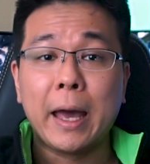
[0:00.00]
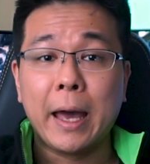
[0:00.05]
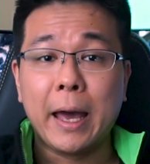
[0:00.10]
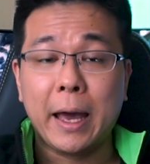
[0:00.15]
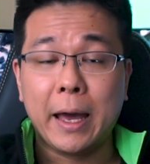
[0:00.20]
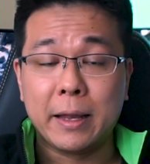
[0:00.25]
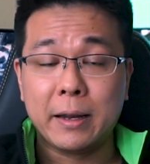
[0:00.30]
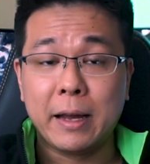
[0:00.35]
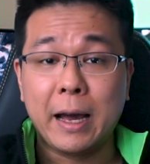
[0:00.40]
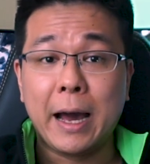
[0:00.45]

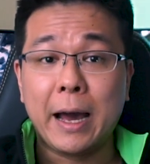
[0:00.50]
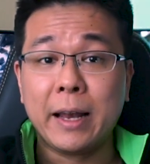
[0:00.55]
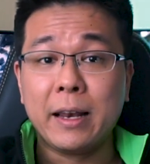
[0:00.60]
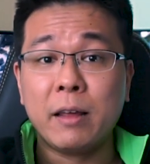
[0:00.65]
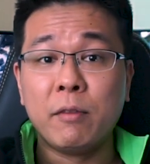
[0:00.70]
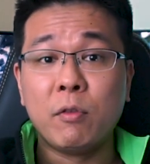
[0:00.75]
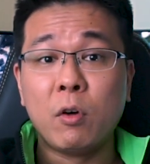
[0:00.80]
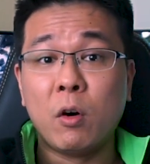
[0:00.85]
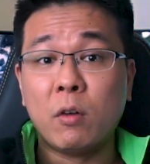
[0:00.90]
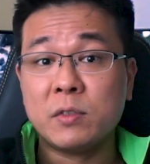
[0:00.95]
at a high
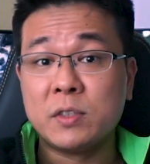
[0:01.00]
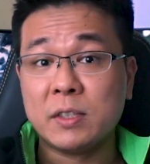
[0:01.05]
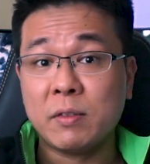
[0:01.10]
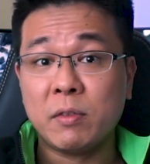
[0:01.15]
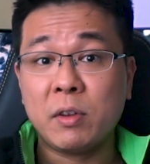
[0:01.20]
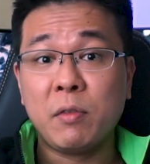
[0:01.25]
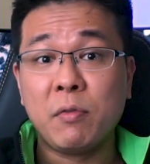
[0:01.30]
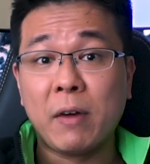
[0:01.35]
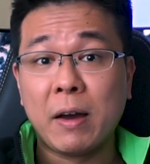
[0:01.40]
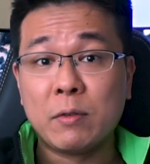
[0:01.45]
level of
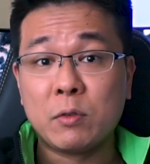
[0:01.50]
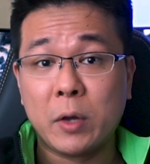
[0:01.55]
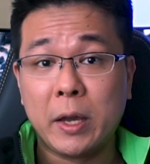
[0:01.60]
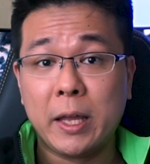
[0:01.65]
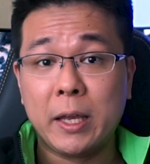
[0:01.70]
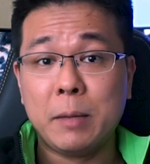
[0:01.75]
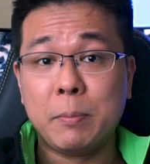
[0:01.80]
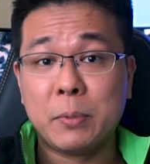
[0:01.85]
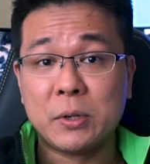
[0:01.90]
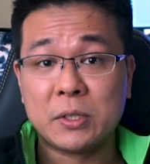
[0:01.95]
75 to
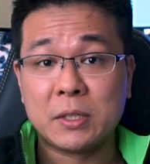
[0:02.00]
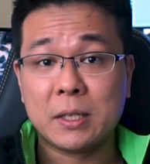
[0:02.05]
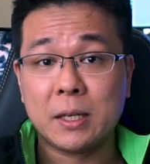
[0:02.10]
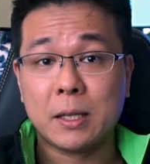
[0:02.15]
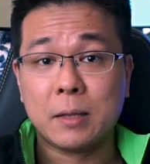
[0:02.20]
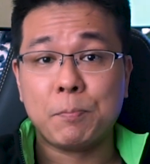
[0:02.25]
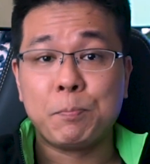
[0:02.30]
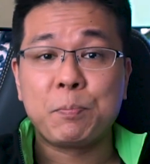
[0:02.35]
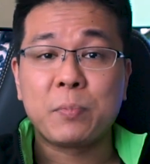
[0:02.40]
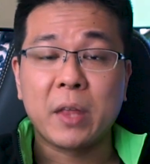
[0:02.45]

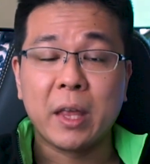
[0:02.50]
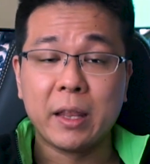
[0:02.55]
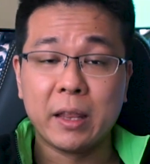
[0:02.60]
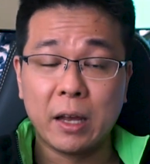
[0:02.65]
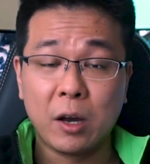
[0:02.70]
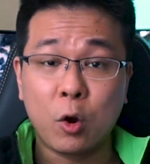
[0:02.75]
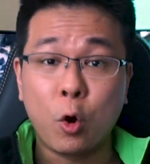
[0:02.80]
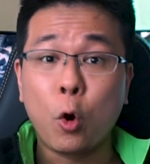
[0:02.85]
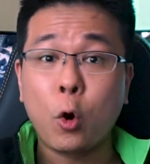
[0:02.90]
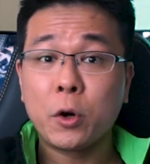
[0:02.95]
80%. And
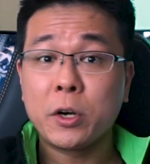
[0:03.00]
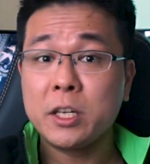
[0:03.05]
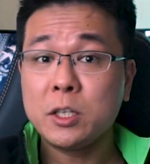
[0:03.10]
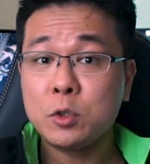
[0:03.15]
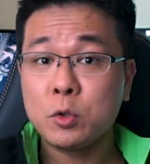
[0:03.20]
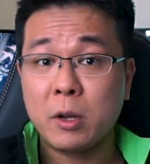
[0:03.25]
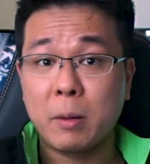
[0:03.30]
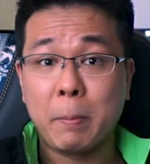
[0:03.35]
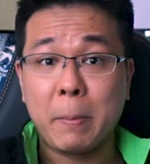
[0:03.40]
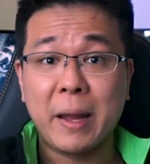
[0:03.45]
according
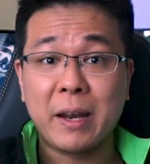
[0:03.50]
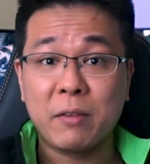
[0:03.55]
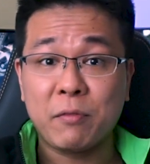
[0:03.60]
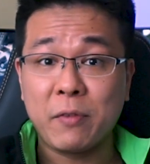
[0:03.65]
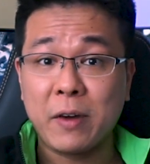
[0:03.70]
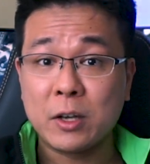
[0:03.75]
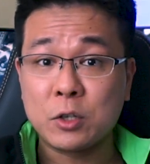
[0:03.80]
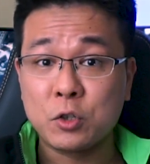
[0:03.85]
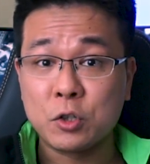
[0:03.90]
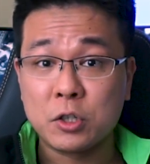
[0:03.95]
to their
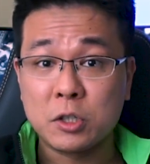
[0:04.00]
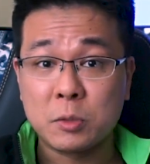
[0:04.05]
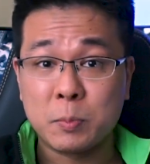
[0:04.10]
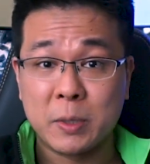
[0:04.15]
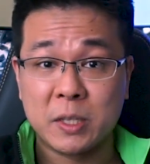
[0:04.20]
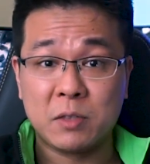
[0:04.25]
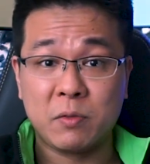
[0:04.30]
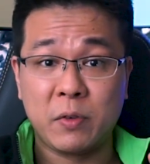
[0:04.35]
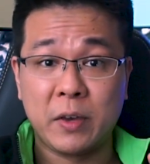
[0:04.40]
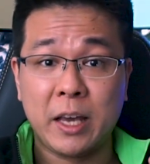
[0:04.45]
manufacturer's
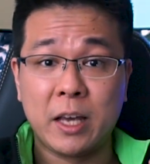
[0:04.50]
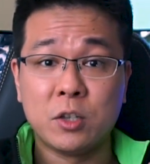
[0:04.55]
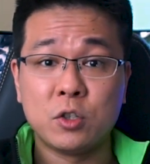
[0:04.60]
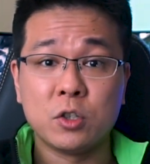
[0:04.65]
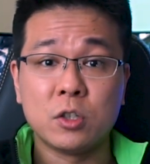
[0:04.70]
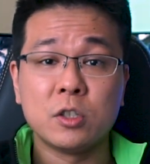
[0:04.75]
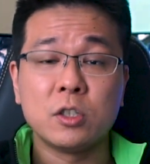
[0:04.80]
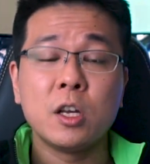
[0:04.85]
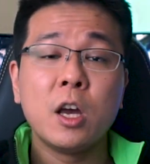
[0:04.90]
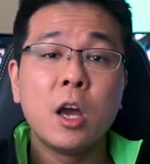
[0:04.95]

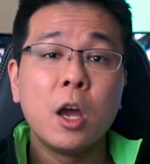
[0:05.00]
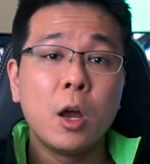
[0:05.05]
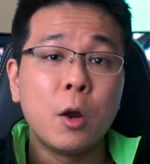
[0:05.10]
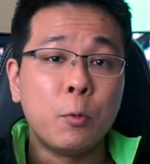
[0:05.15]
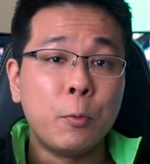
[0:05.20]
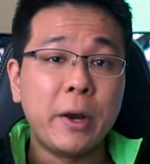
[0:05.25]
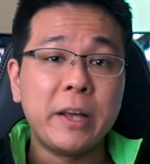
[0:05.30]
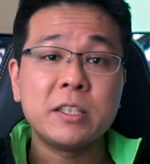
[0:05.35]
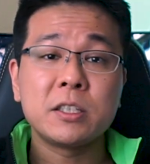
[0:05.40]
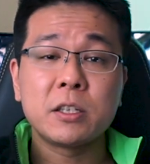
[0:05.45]
specifications,
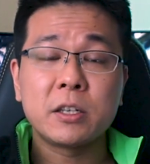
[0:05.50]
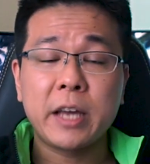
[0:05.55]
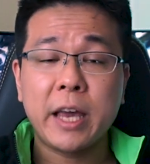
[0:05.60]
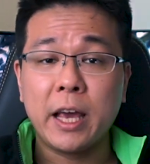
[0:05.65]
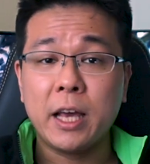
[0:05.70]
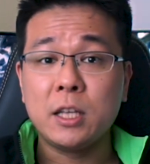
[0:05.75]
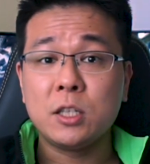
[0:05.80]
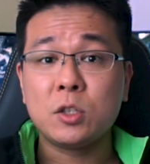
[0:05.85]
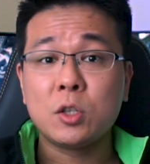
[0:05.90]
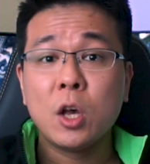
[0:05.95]
Razer
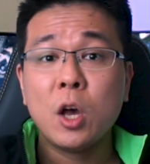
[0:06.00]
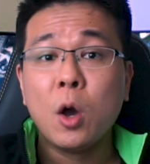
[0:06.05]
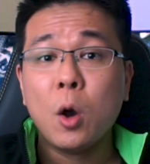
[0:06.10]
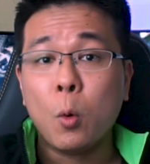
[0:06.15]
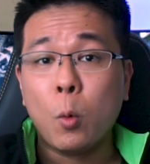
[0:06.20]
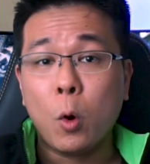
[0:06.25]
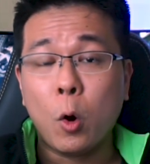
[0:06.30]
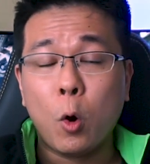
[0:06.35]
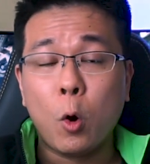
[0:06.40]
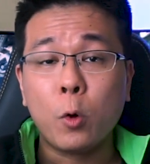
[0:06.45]
case
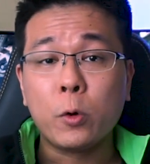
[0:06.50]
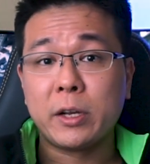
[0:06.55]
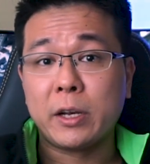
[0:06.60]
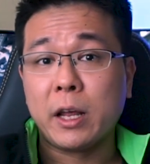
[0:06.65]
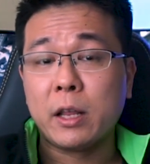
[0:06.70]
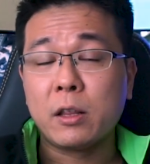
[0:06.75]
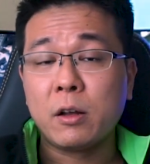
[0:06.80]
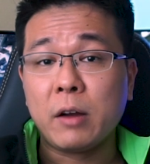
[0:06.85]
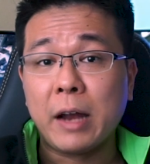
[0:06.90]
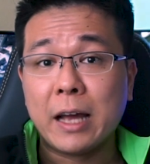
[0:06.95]
will hold
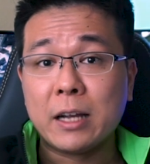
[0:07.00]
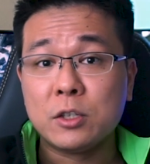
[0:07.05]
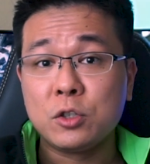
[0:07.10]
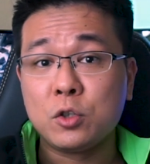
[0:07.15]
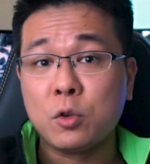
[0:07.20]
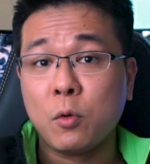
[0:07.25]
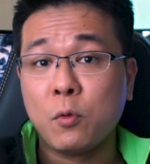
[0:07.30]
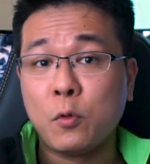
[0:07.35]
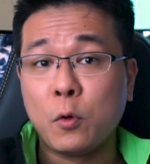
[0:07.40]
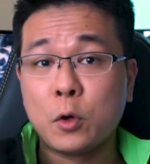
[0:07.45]
another
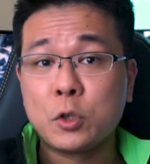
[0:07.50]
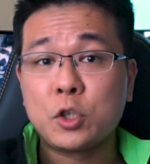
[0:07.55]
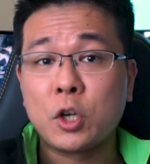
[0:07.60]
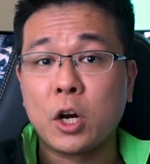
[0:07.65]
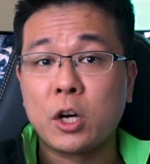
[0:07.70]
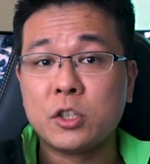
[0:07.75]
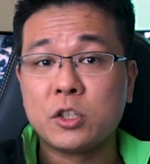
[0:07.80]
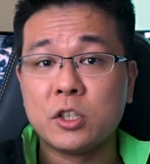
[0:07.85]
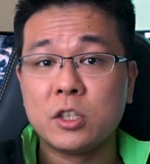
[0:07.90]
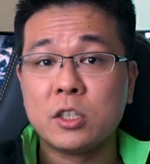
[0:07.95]
additional 4
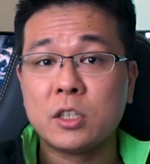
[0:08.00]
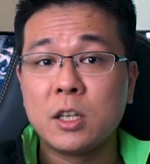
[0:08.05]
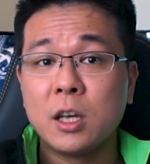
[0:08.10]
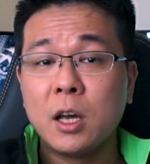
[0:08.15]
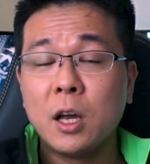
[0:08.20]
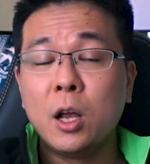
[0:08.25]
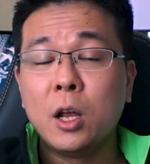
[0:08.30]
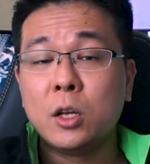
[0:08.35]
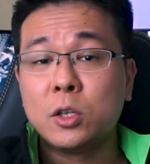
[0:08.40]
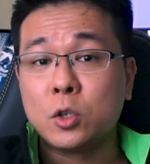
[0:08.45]
charges,
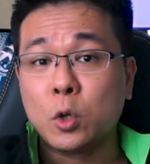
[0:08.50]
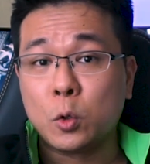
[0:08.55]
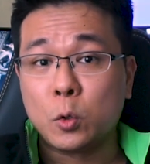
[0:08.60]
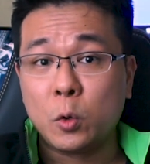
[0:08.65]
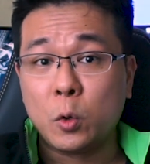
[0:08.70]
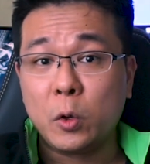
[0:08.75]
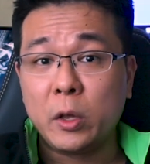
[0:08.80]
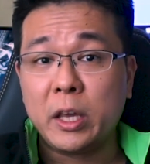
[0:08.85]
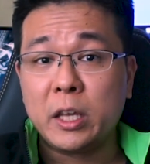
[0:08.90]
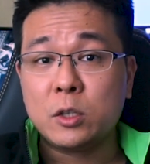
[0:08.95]

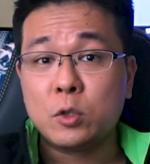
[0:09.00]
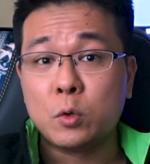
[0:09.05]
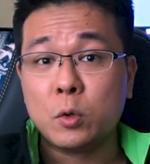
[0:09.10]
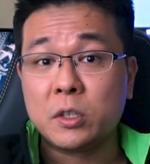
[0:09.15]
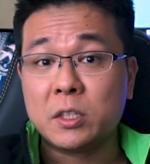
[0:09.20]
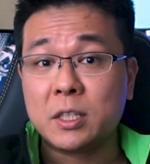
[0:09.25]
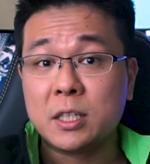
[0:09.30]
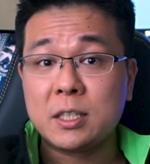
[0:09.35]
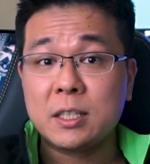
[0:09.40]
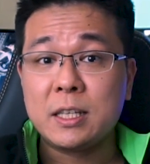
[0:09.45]
totaling to
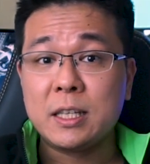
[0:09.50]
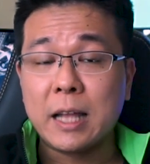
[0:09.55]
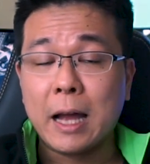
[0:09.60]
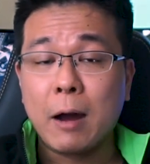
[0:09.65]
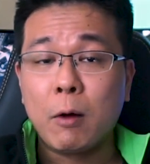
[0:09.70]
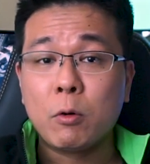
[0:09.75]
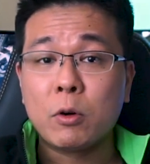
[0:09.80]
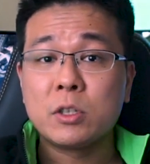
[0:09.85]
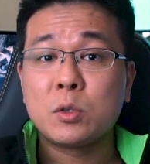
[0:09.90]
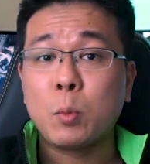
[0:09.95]
16
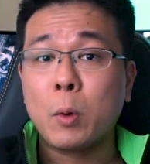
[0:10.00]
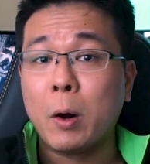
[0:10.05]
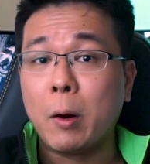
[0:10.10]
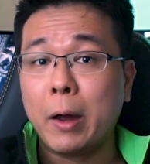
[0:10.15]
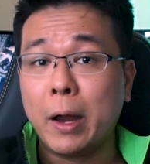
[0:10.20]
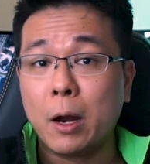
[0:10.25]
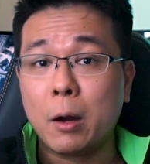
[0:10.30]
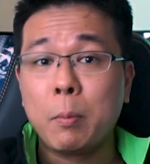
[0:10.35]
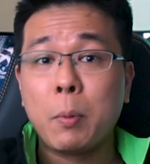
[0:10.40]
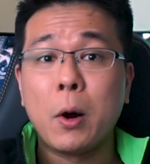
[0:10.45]
hours,
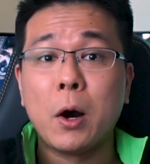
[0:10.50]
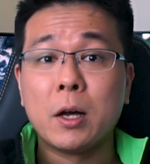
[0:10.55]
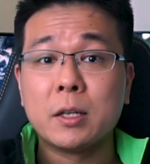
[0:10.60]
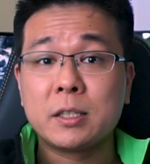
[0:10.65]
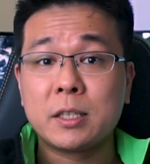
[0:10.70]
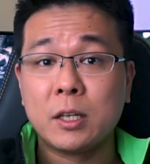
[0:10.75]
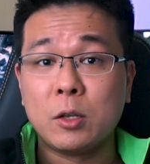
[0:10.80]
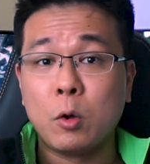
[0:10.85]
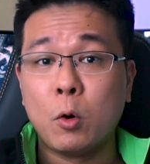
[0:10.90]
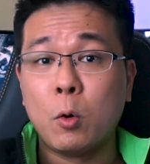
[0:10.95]
while
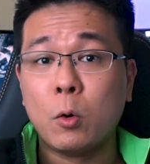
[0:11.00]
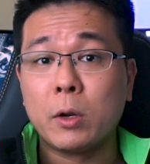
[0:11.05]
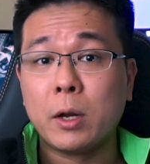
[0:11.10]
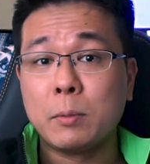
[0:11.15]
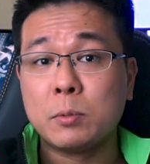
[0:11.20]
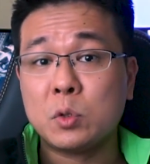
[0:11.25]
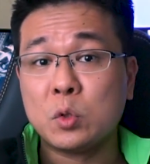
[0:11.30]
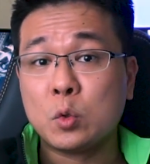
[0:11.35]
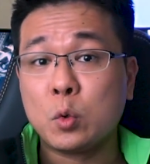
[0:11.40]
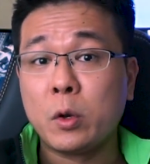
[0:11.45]
AirPods can hold
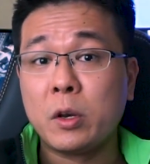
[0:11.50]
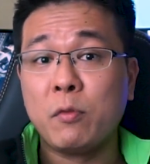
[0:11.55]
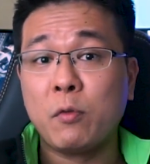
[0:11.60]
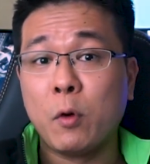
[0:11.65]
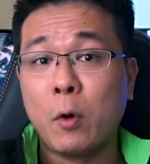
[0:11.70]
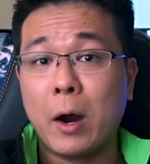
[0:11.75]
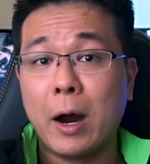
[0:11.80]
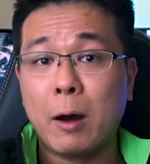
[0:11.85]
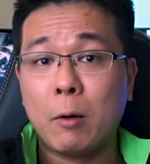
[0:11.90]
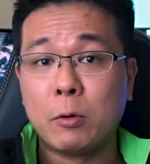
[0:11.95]
up to
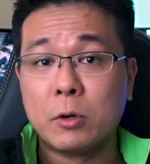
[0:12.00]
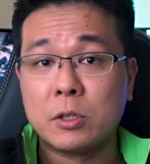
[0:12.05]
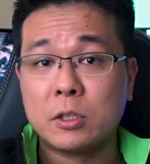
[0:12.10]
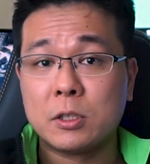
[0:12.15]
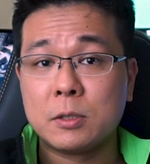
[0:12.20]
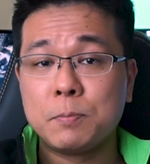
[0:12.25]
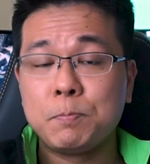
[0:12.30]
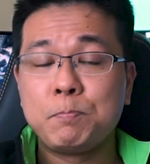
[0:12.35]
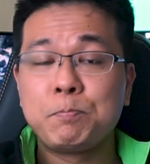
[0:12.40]
24 hours.